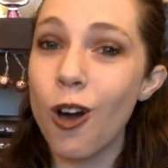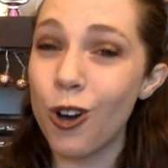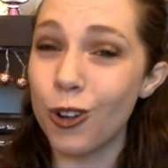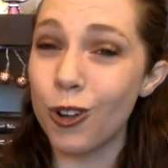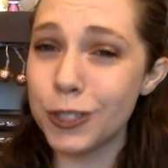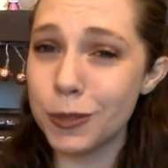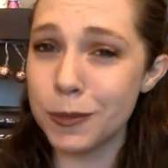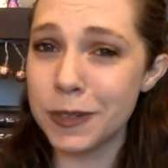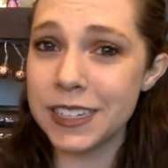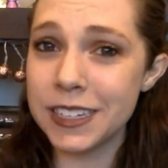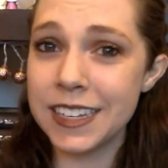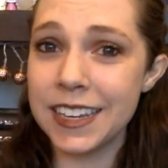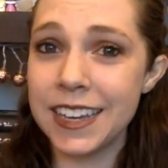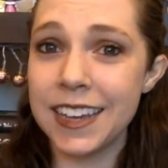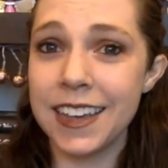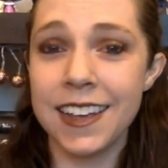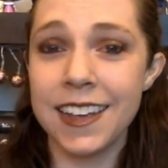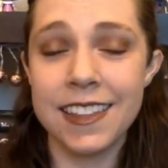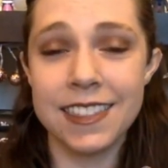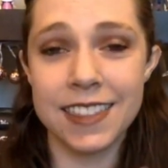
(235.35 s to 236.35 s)

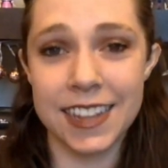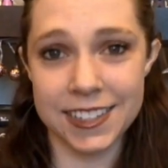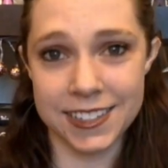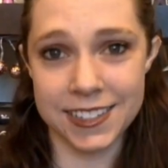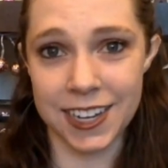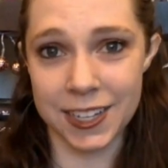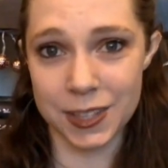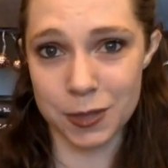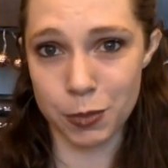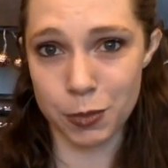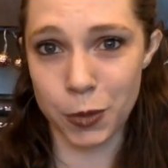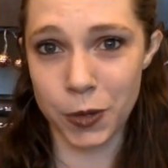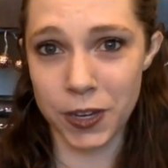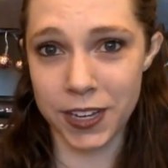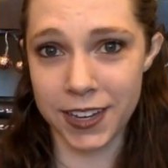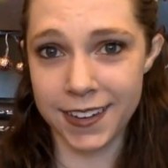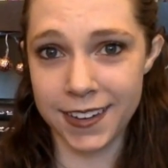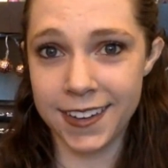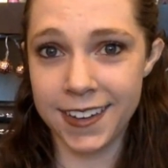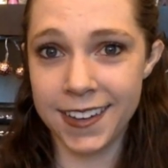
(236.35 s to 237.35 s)
Ultimately, that's not the
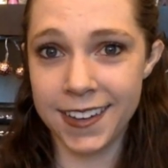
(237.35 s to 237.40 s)
point.